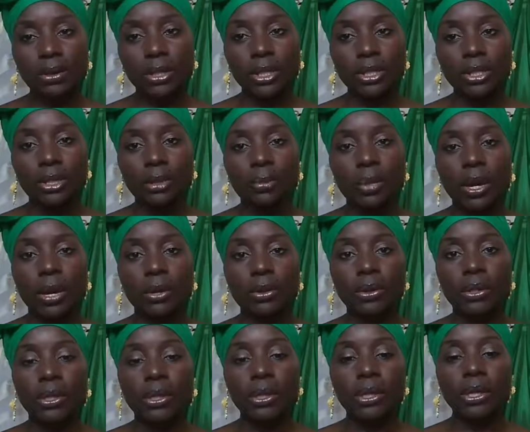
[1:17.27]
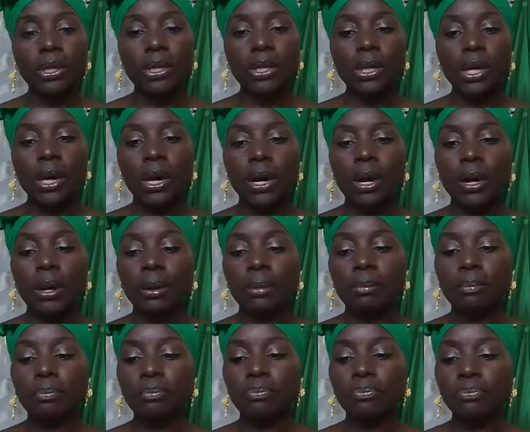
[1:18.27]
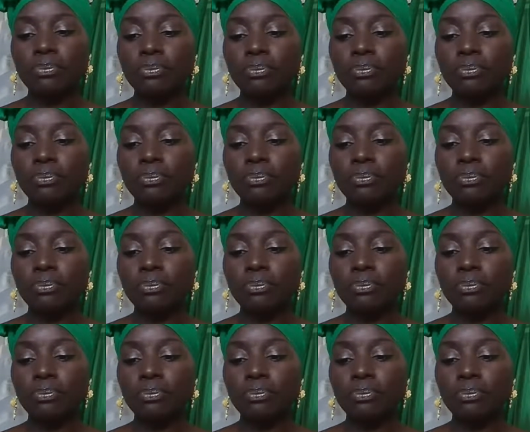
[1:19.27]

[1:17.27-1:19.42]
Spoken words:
It's about um,